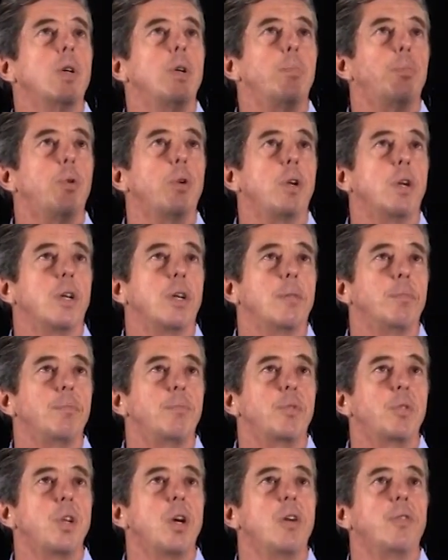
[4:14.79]
put a
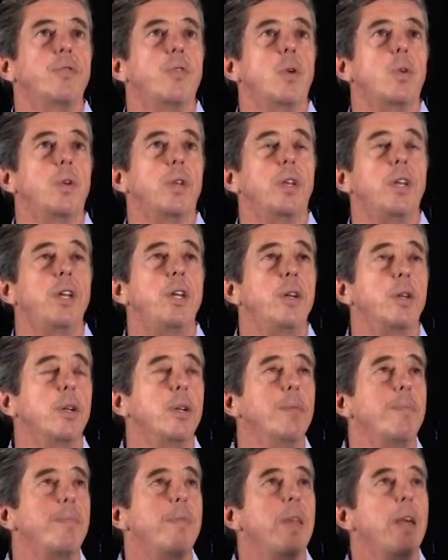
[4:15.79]
cell phone in
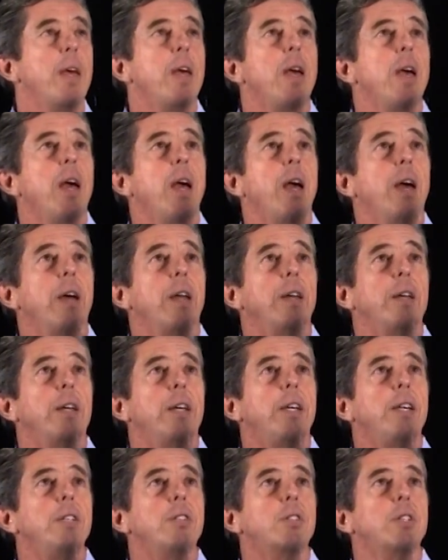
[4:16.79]
here, and
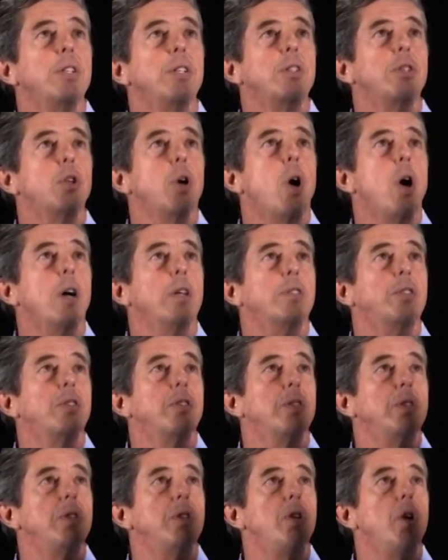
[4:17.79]
he's going to talk to
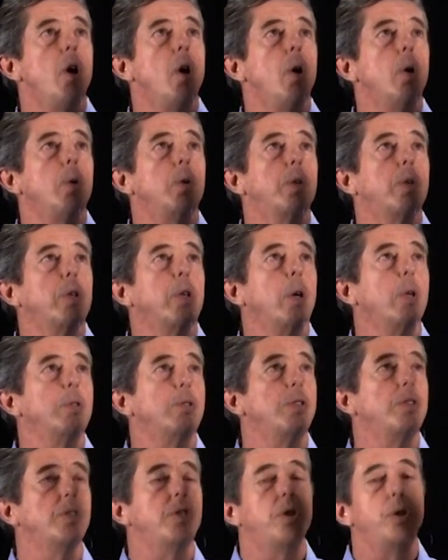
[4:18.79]
the node
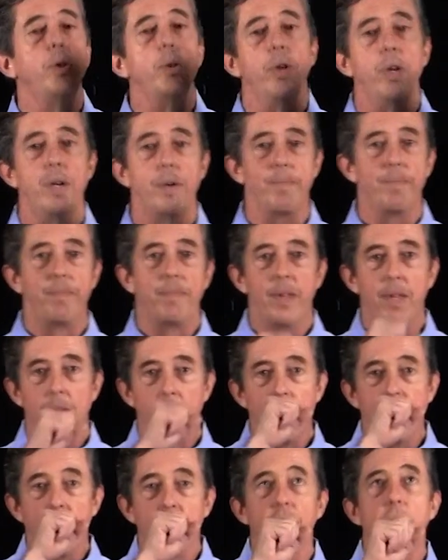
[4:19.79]
closest to him.
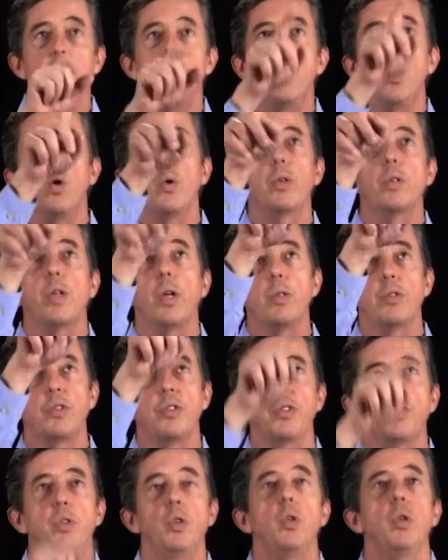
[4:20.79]
The node
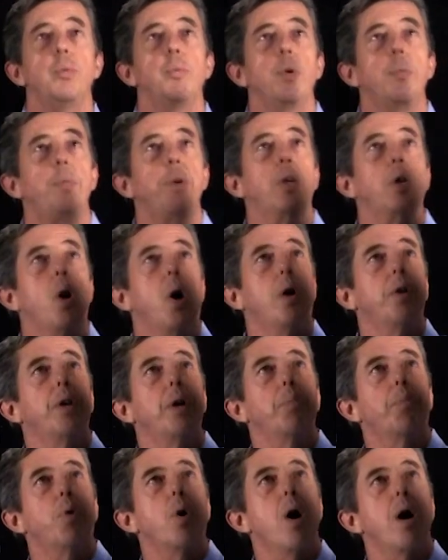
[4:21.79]
closest to him would be called
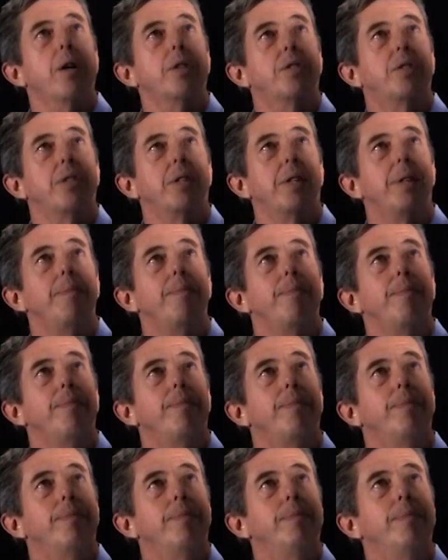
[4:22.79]
a proxy.
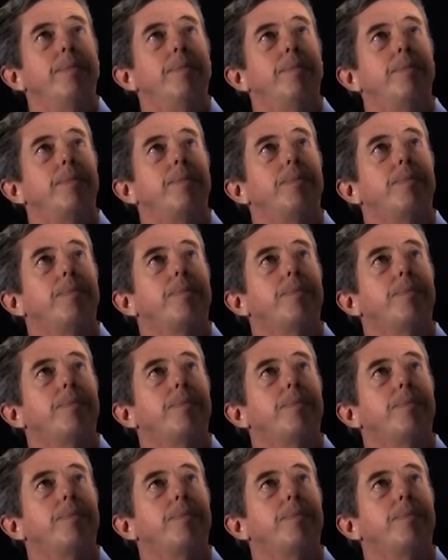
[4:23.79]
The